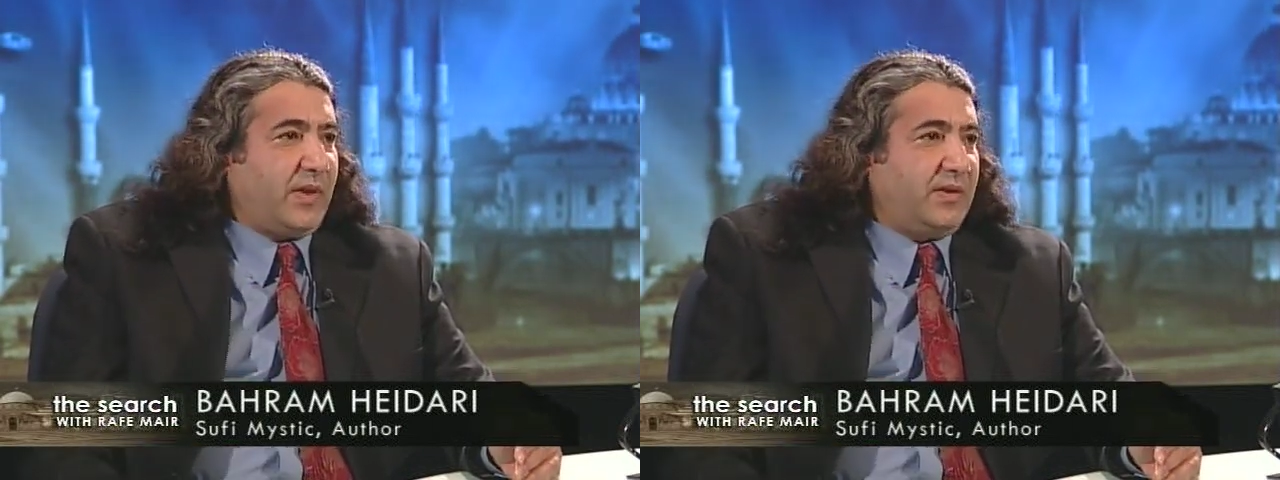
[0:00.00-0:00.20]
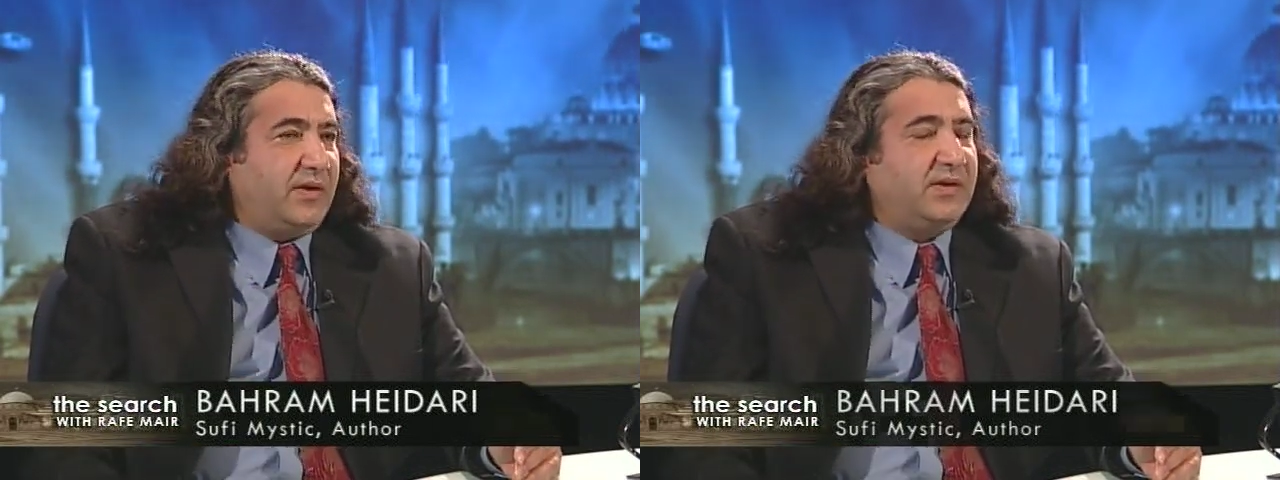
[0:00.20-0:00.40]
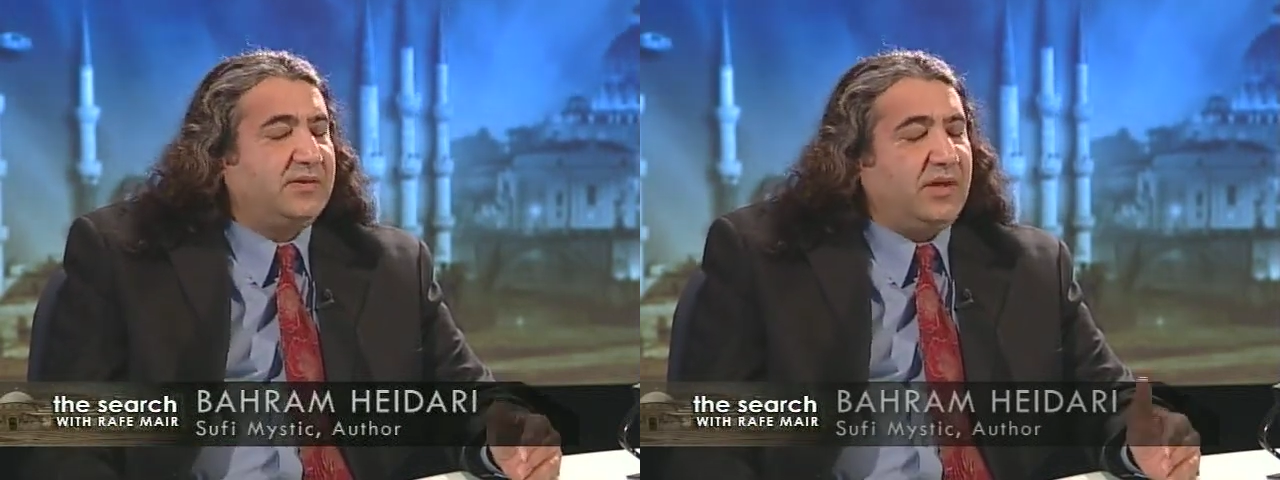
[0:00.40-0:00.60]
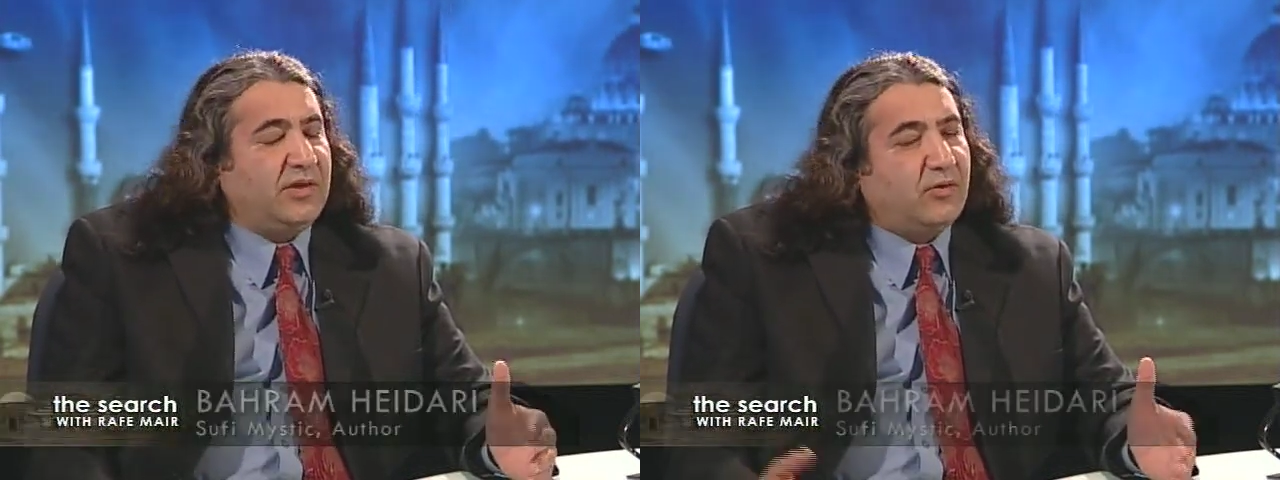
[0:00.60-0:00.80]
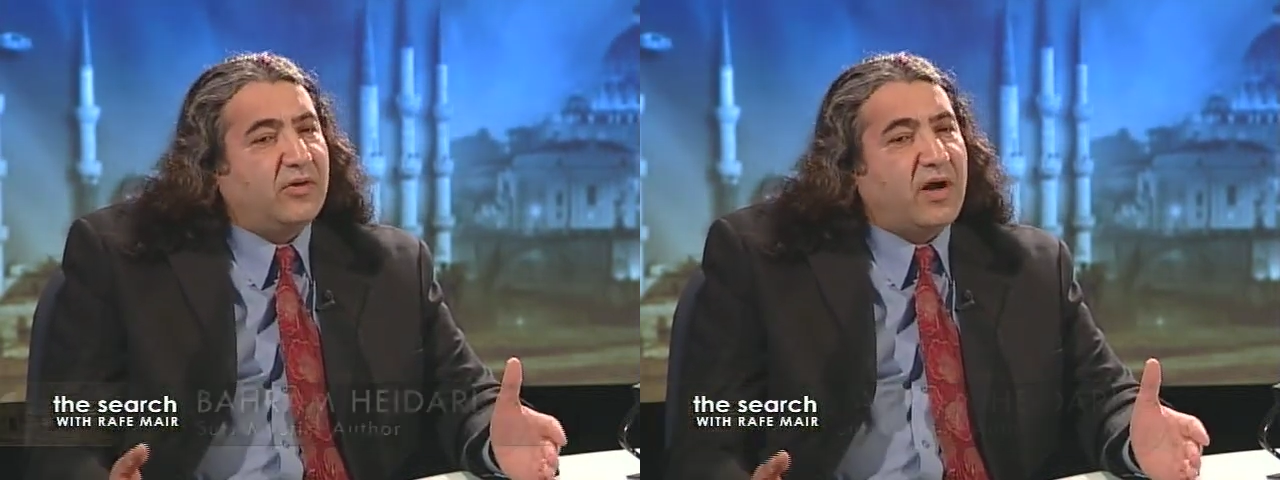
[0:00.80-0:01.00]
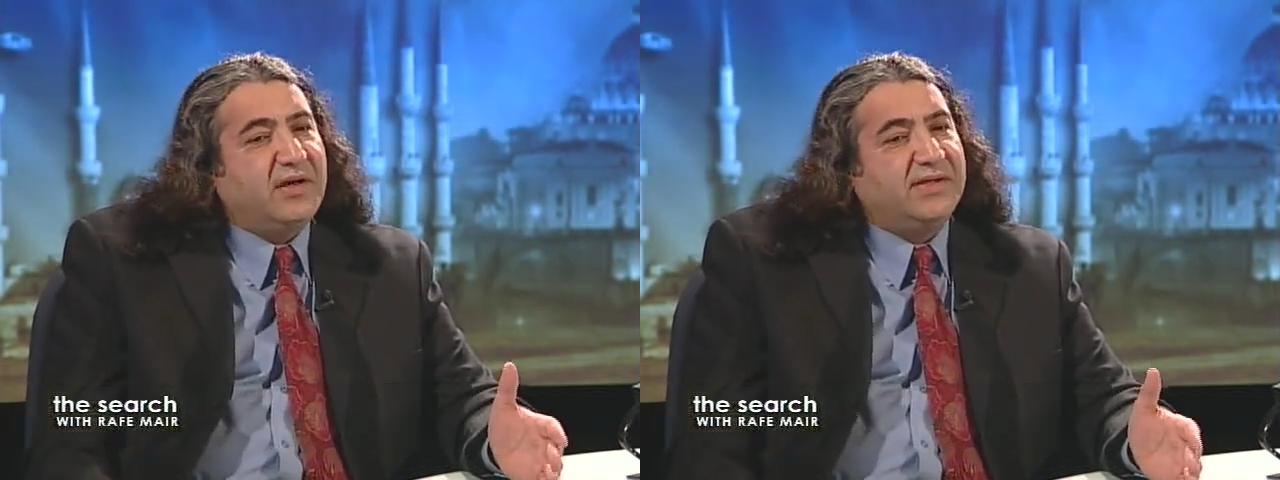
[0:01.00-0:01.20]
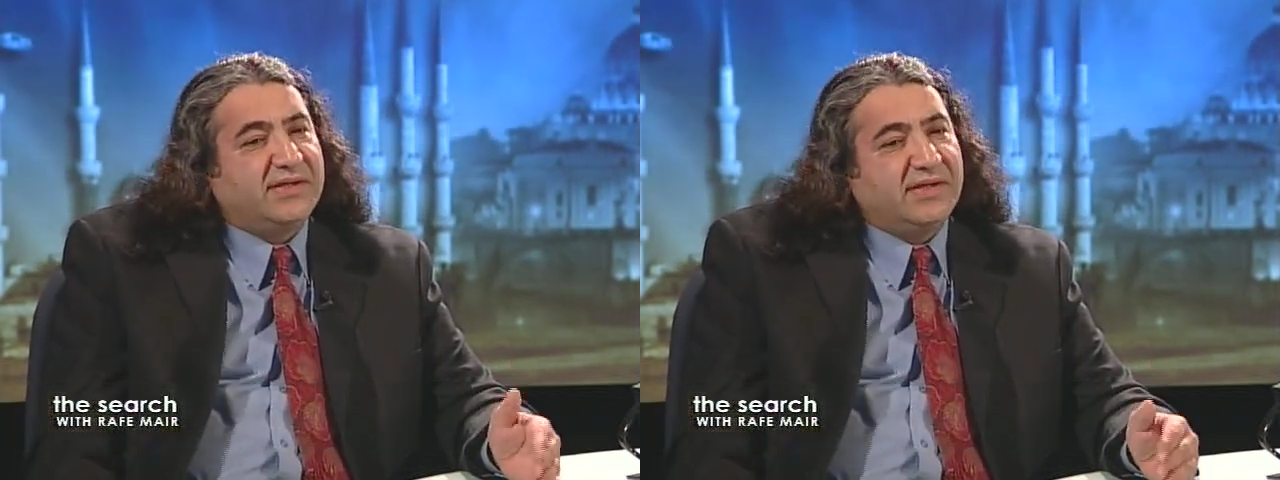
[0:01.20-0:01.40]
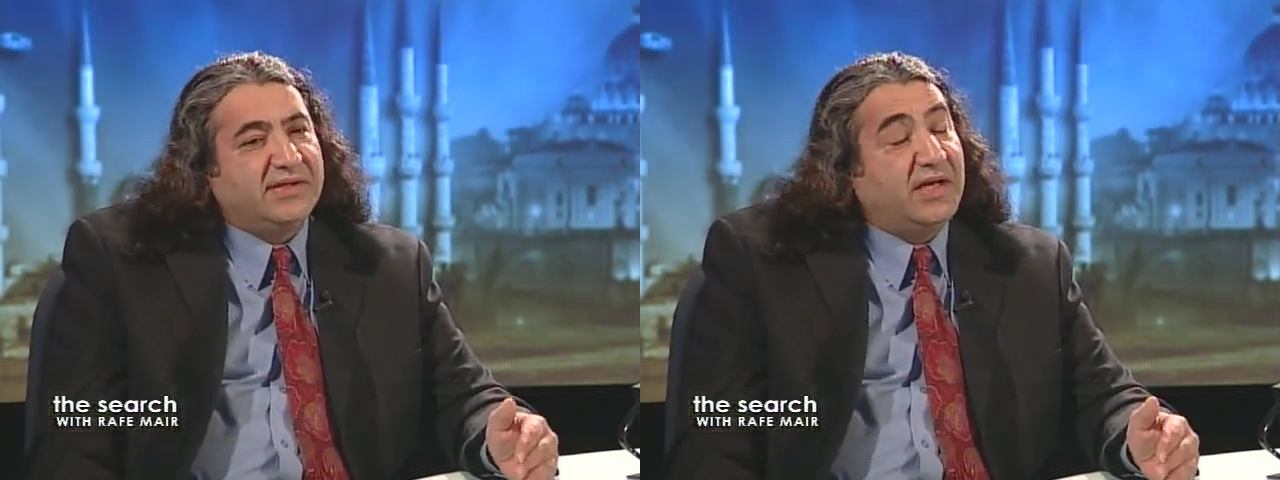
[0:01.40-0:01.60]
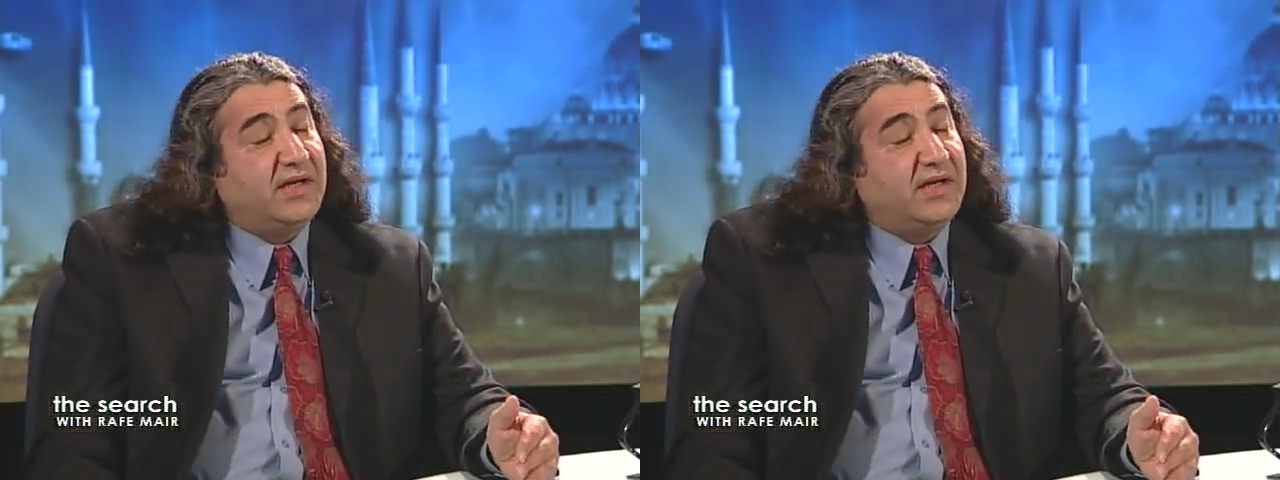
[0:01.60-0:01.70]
There is, in Quran it says there